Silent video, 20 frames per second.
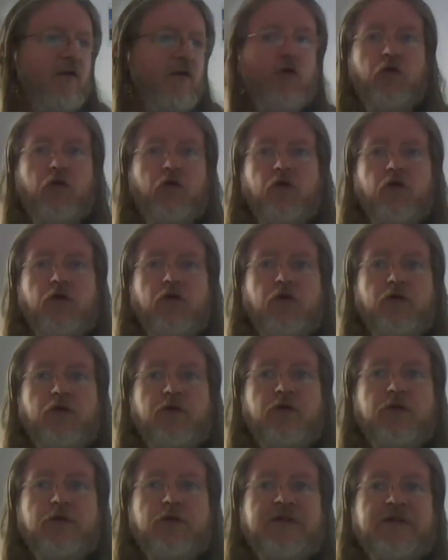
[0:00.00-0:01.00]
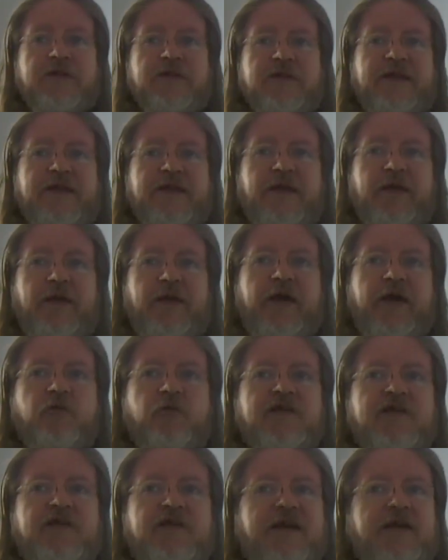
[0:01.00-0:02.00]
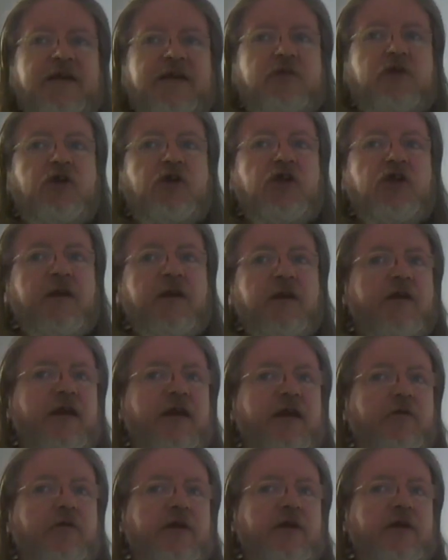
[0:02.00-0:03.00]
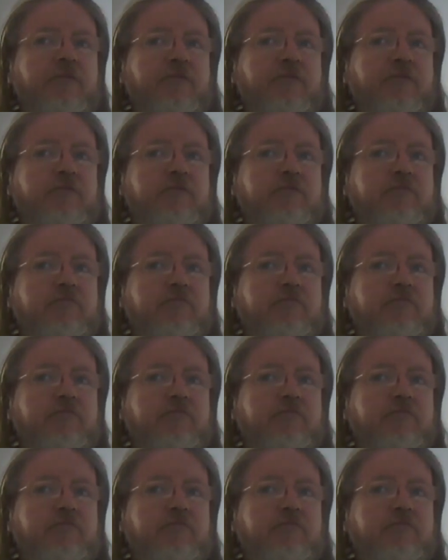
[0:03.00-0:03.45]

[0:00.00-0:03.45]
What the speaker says: or outside the Schengen area.